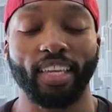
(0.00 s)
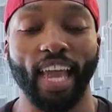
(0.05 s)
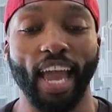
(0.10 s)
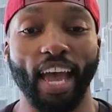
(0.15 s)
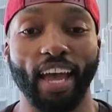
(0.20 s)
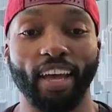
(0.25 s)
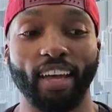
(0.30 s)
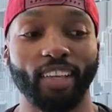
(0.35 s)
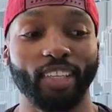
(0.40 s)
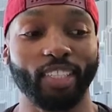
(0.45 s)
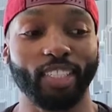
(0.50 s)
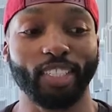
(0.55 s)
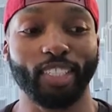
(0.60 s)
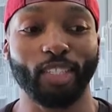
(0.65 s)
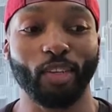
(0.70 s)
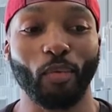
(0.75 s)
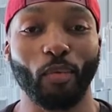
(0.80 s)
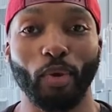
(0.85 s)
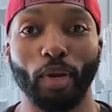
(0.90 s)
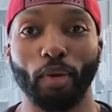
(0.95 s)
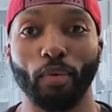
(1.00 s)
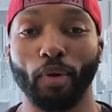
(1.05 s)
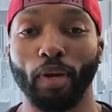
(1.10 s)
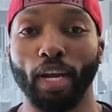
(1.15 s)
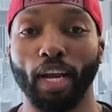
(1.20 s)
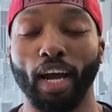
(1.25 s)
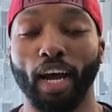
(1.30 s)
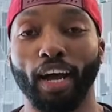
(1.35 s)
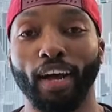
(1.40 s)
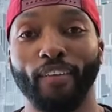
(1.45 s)
Yeah, this is a weird
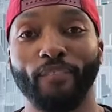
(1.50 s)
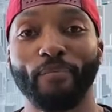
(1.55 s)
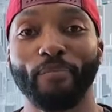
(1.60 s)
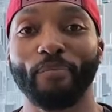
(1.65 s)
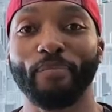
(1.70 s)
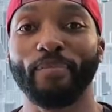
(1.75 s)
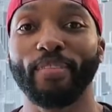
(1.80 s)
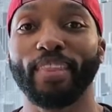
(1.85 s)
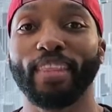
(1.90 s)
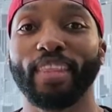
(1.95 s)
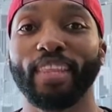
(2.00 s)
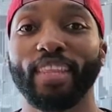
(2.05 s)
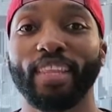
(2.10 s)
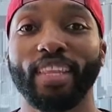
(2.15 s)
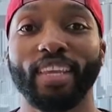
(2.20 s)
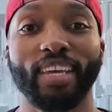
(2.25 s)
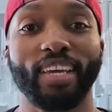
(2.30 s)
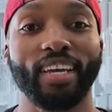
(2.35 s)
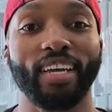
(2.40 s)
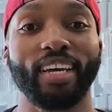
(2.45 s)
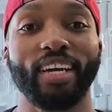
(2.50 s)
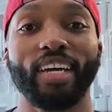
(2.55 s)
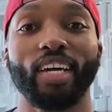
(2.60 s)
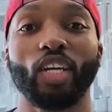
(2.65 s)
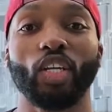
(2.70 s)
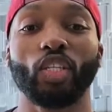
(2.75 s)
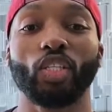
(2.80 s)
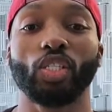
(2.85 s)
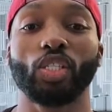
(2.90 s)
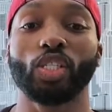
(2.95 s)
one. Um,
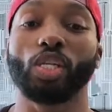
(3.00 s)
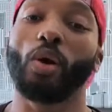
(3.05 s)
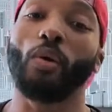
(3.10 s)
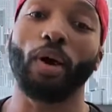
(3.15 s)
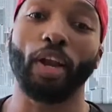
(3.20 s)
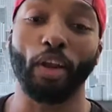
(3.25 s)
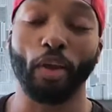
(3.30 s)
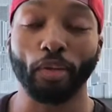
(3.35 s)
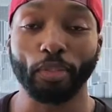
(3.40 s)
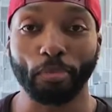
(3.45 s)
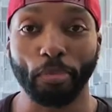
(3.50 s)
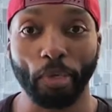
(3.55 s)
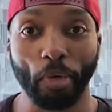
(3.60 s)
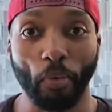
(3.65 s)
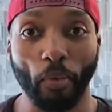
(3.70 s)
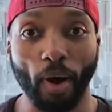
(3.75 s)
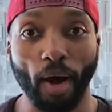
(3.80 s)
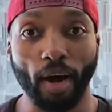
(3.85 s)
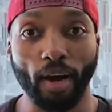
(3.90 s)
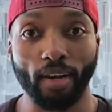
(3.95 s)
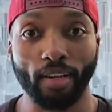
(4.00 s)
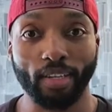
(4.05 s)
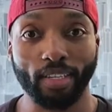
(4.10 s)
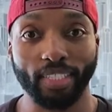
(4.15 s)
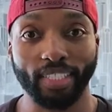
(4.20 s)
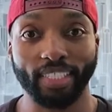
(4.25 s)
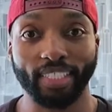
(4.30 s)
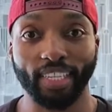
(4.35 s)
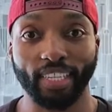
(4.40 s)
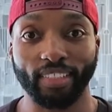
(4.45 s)
so I know it's been a while
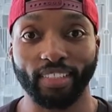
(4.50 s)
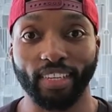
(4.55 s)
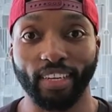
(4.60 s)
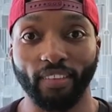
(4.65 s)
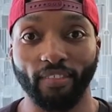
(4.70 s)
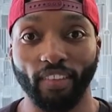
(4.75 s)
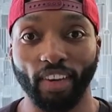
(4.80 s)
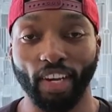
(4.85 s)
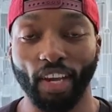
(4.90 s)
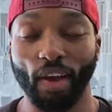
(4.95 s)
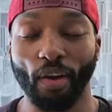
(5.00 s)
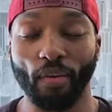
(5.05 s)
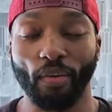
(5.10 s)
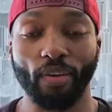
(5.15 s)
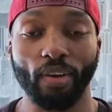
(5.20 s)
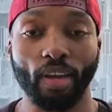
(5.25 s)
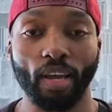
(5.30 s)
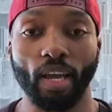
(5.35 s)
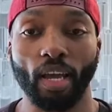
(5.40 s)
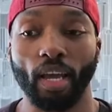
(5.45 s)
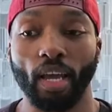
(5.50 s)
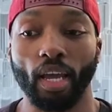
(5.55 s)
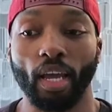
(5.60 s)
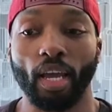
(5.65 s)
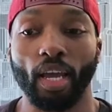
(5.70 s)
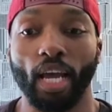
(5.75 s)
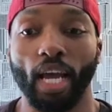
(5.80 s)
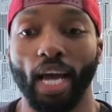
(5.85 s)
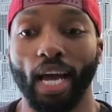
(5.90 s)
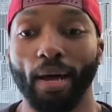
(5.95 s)
since I did a video.
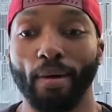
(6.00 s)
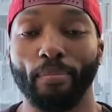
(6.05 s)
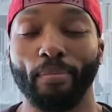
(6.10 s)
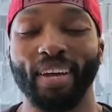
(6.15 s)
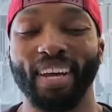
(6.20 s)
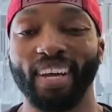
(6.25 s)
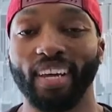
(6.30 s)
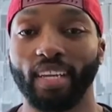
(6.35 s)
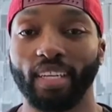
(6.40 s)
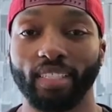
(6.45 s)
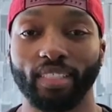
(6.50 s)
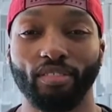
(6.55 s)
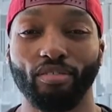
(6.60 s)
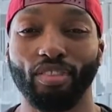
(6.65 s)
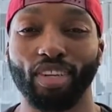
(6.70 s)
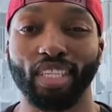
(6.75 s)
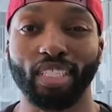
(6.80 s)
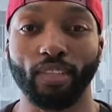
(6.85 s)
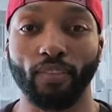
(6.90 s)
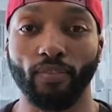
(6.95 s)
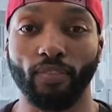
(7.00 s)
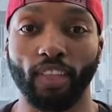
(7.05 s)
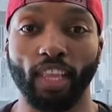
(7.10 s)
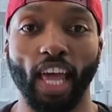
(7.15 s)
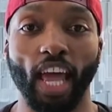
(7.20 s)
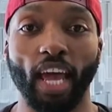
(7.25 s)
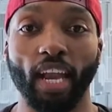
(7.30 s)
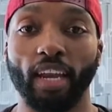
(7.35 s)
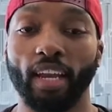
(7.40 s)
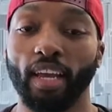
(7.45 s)
Um, there's a reason for
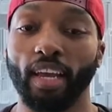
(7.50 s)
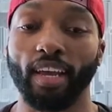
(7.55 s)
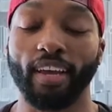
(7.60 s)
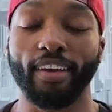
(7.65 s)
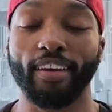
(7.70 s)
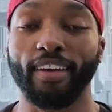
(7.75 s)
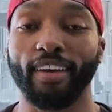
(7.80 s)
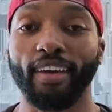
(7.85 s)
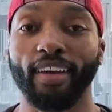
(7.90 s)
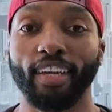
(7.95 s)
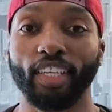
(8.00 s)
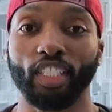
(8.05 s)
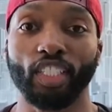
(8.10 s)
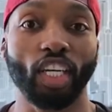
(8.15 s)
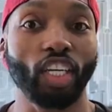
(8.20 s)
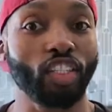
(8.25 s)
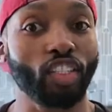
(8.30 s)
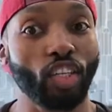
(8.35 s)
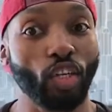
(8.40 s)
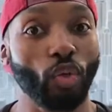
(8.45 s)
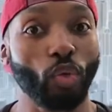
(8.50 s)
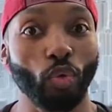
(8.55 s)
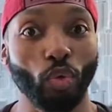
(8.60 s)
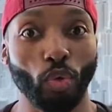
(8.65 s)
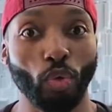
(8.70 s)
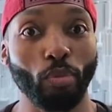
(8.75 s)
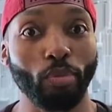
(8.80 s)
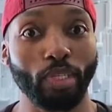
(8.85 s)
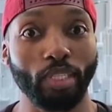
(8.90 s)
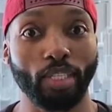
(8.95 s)
that. Uh, Justin, who
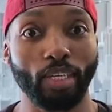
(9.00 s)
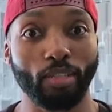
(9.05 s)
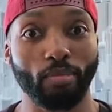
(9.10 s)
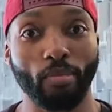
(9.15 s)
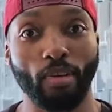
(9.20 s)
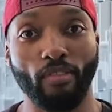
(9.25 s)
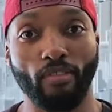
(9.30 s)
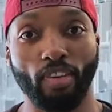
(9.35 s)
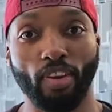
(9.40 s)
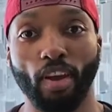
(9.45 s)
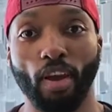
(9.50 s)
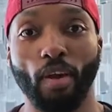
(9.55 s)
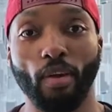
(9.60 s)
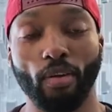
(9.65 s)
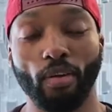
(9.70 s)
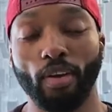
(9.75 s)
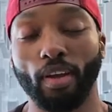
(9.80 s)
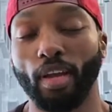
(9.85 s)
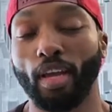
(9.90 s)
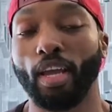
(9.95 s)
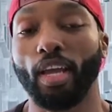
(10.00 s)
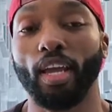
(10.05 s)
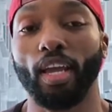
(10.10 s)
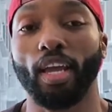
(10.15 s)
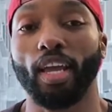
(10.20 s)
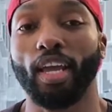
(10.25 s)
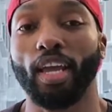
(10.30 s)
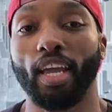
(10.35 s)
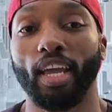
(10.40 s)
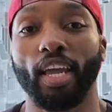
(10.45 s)
normally does my video,
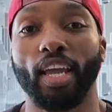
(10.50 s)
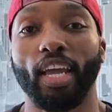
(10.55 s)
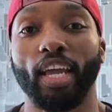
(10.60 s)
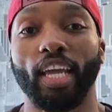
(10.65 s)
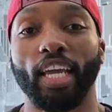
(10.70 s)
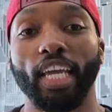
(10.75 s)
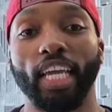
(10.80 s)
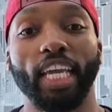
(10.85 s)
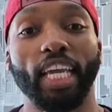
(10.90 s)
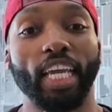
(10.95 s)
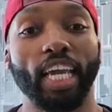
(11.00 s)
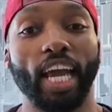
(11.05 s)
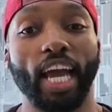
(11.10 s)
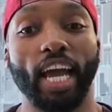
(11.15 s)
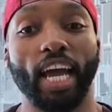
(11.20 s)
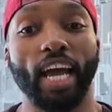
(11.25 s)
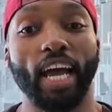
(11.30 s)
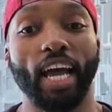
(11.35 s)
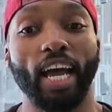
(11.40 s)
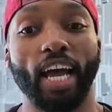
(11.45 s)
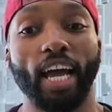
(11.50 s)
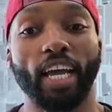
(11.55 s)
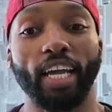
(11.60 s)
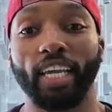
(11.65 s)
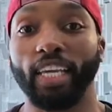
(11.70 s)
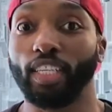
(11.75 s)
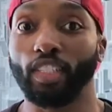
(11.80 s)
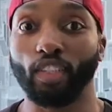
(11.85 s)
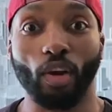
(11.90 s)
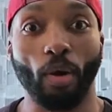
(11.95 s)
he uh,
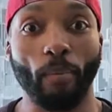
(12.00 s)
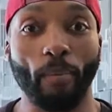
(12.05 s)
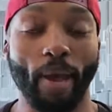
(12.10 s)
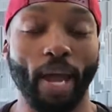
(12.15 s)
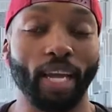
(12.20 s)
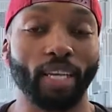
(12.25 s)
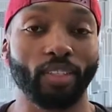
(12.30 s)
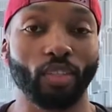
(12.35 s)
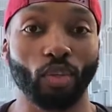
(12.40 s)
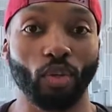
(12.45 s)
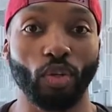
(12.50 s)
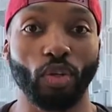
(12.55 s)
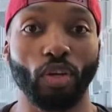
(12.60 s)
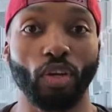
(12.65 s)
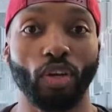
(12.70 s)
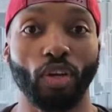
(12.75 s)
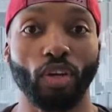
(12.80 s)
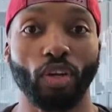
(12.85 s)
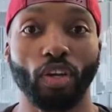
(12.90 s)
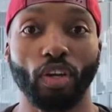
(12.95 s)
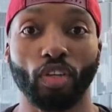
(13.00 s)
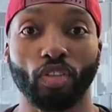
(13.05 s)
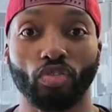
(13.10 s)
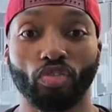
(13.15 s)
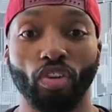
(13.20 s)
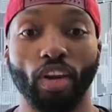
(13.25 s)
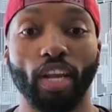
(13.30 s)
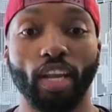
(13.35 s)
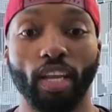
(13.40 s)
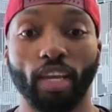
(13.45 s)
he's gone back to
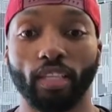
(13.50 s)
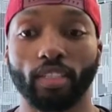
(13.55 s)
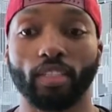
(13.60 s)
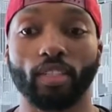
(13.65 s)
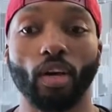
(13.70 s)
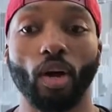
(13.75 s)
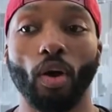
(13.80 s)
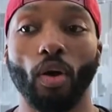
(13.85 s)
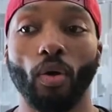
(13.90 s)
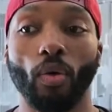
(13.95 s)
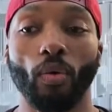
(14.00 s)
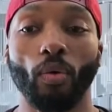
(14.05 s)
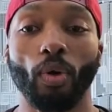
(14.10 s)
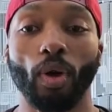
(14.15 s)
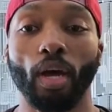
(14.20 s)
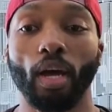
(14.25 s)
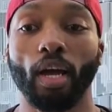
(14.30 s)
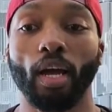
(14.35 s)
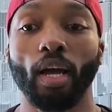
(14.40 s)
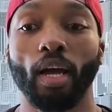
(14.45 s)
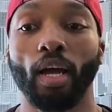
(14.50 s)
Australia, so